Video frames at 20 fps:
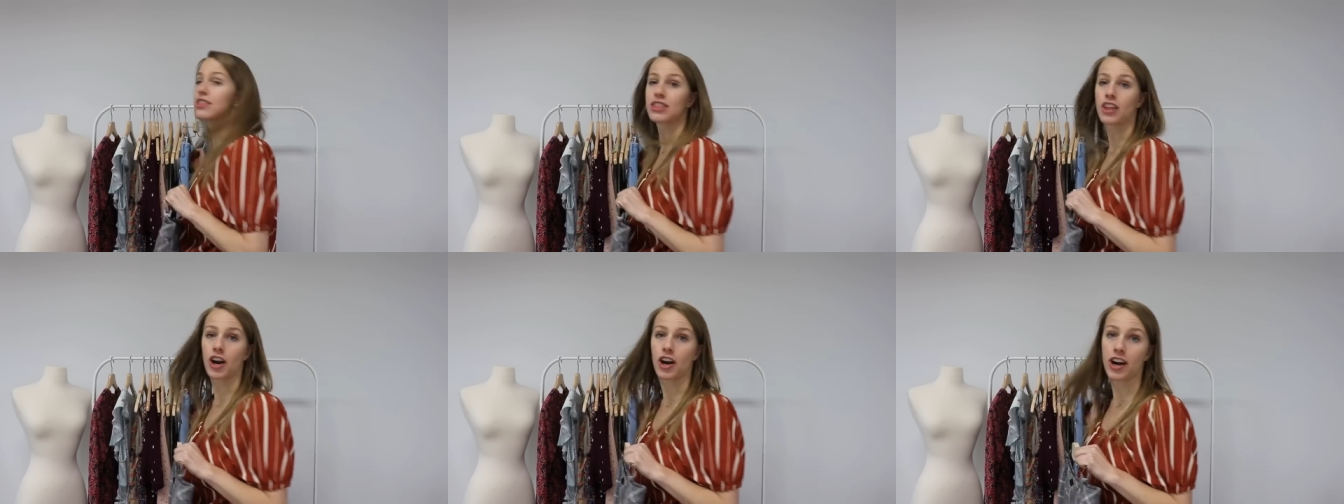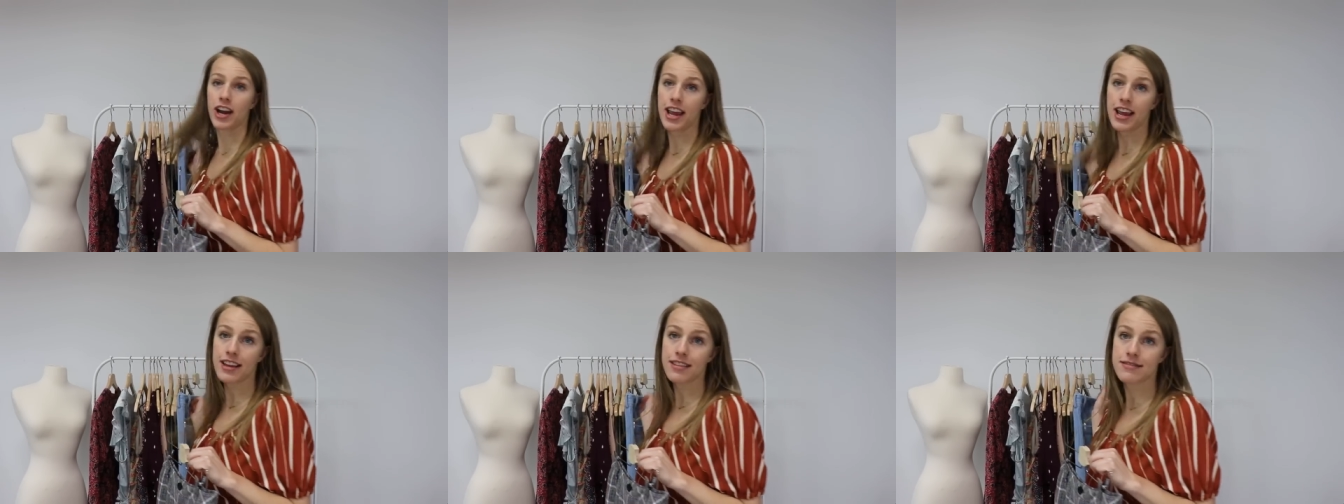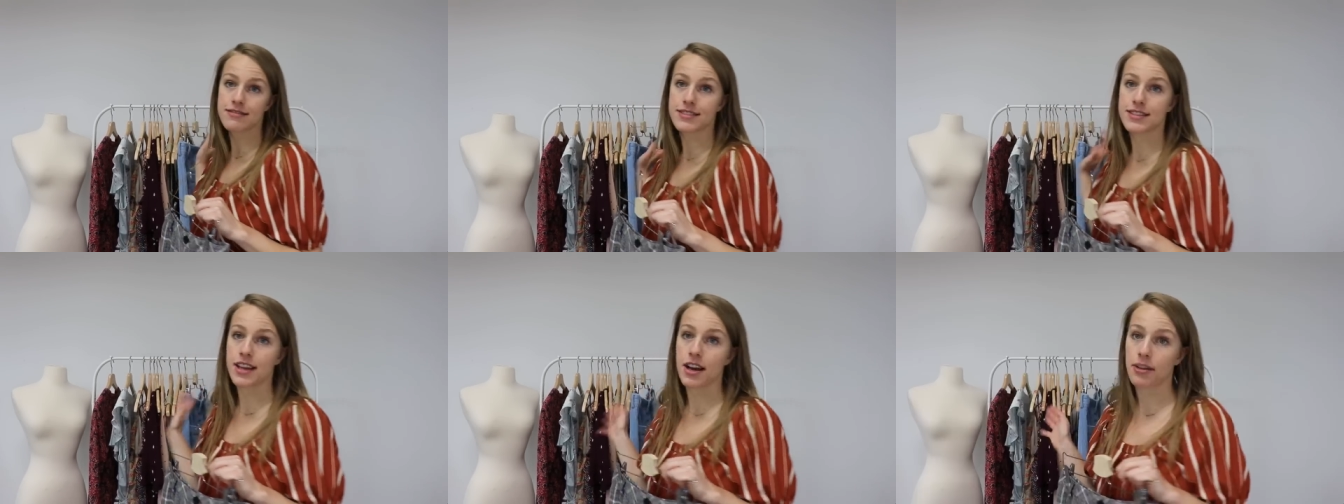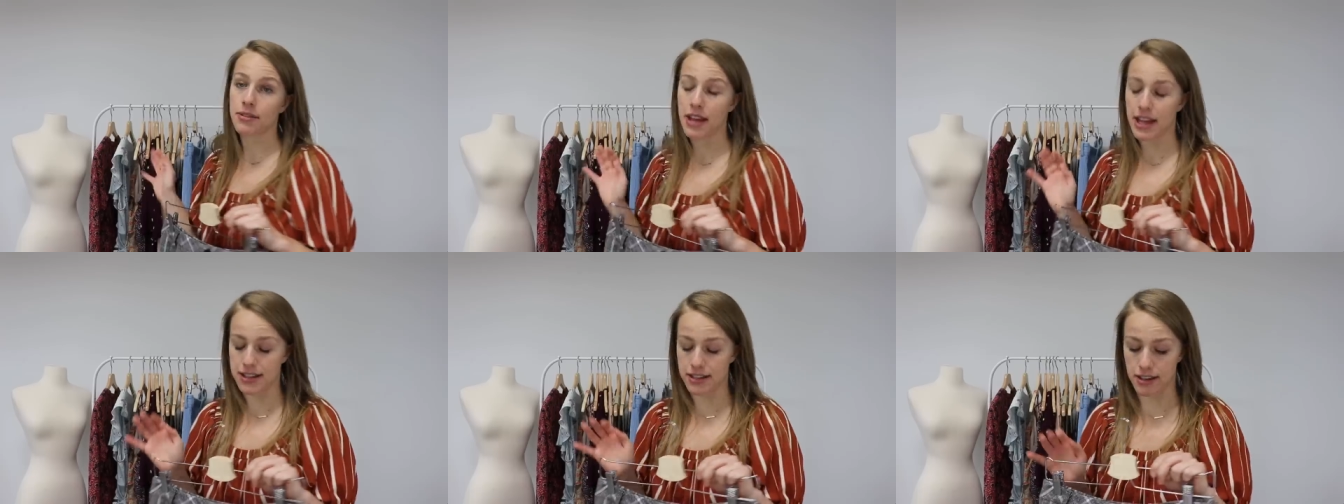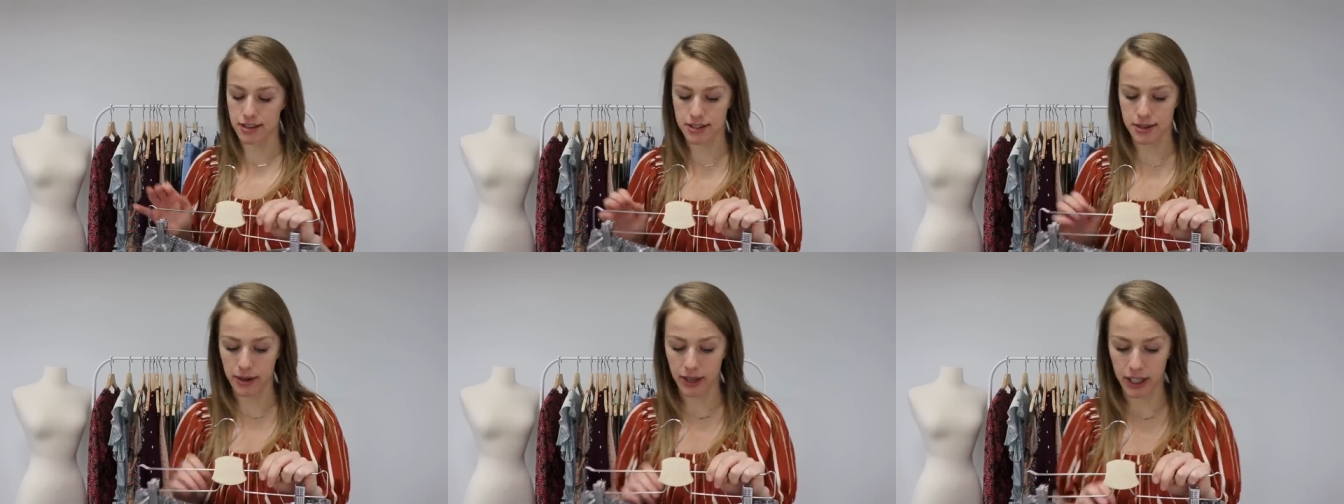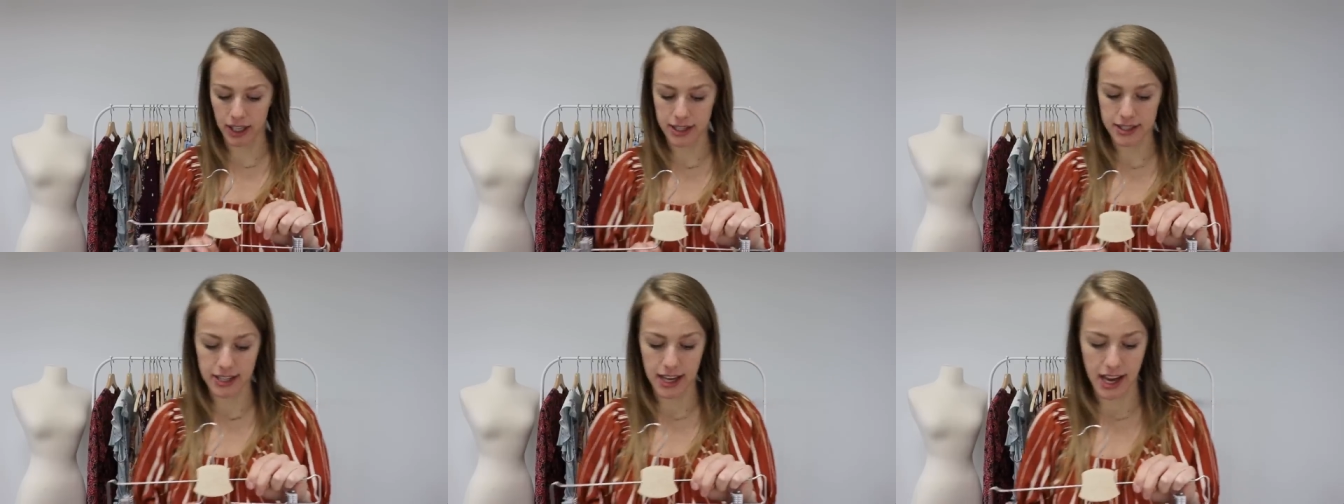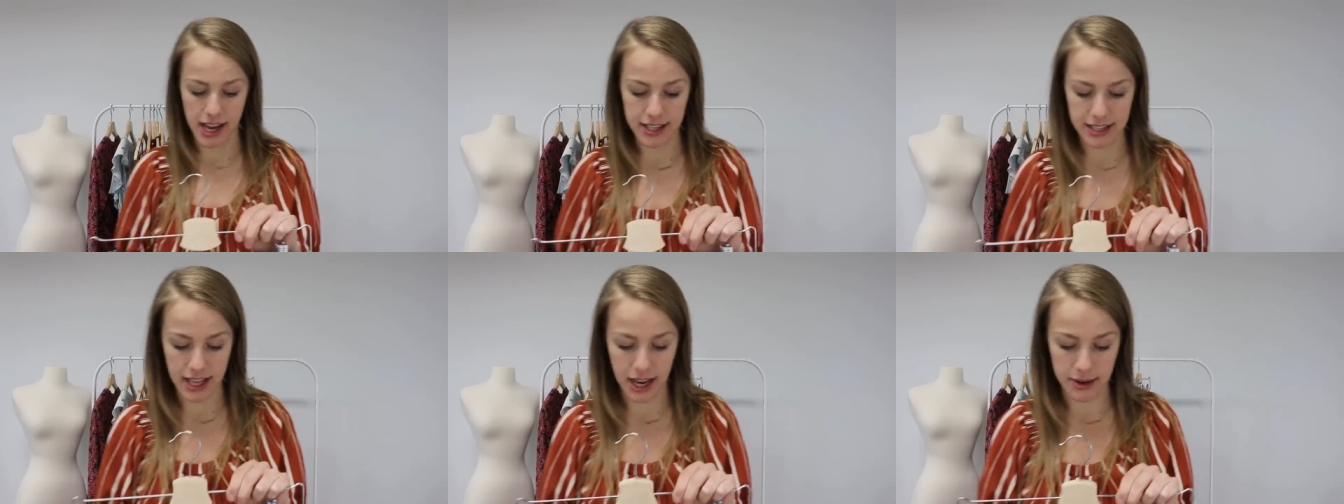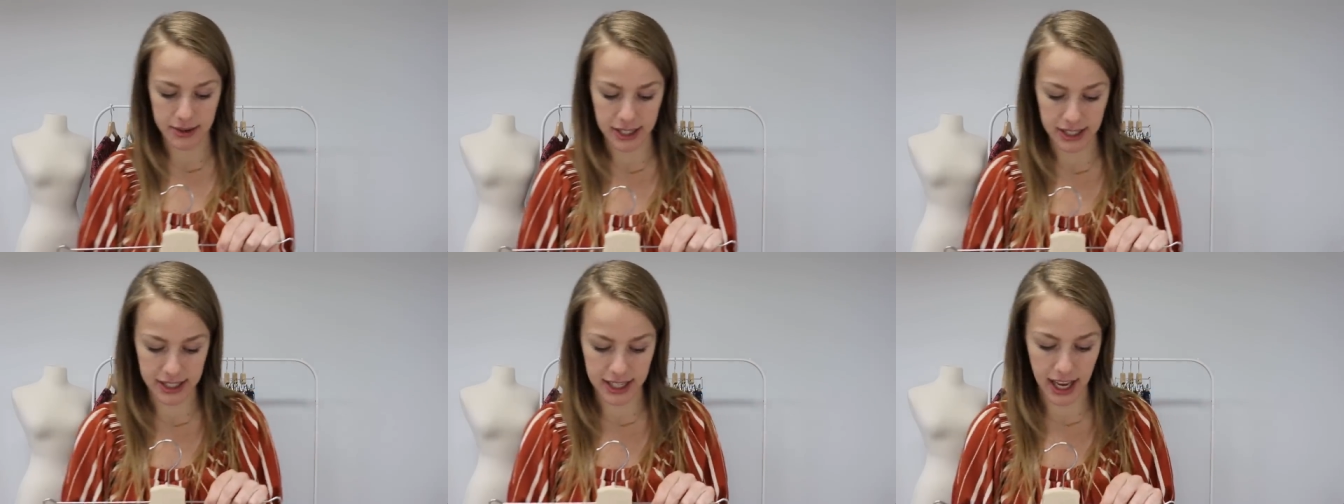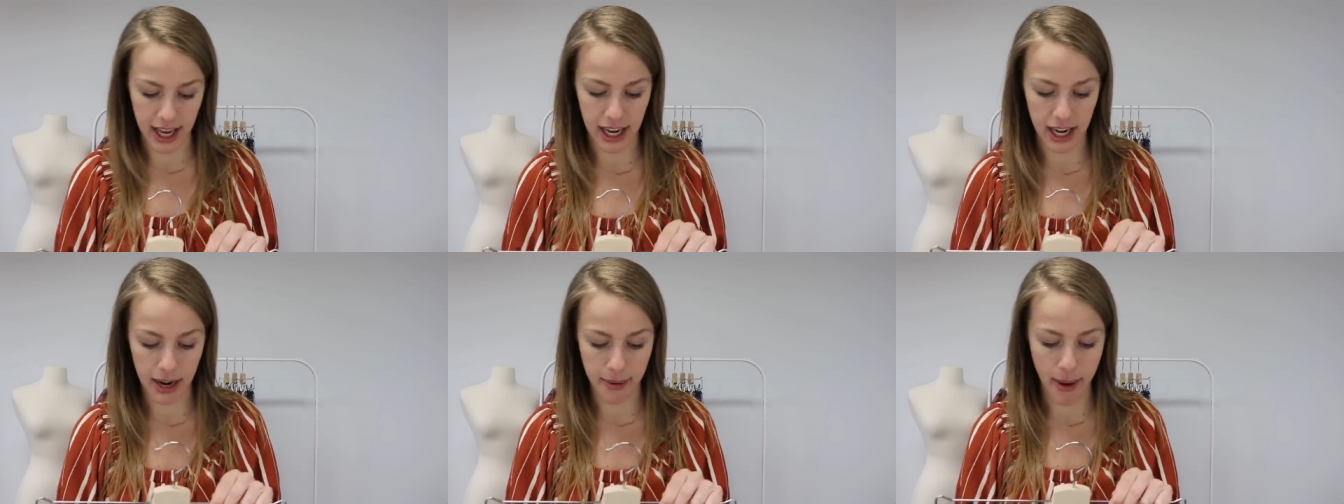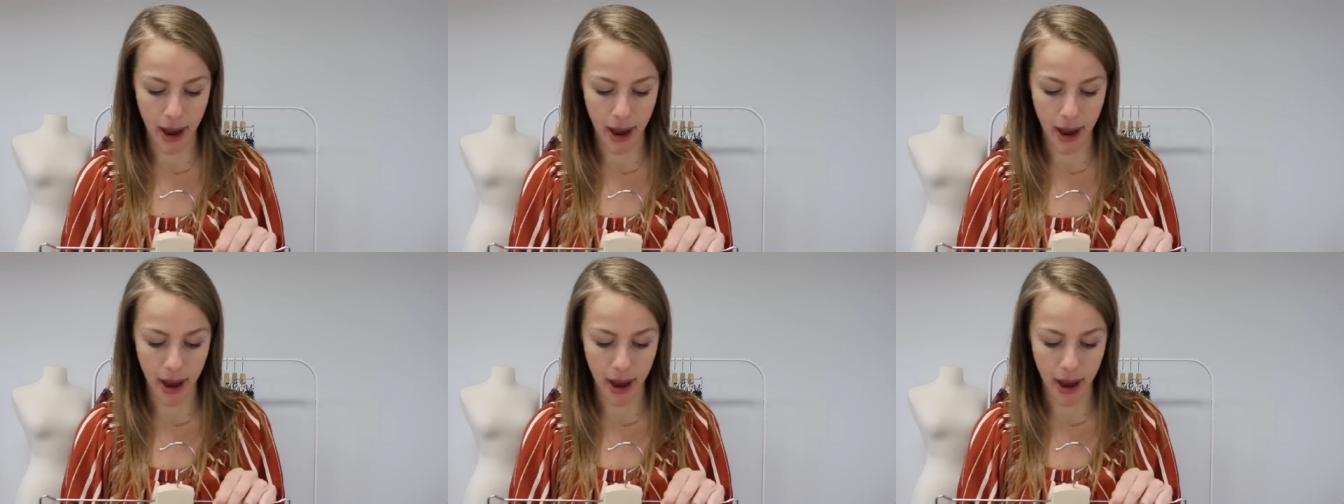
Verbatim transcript: 30, so that's also a good size that I was excited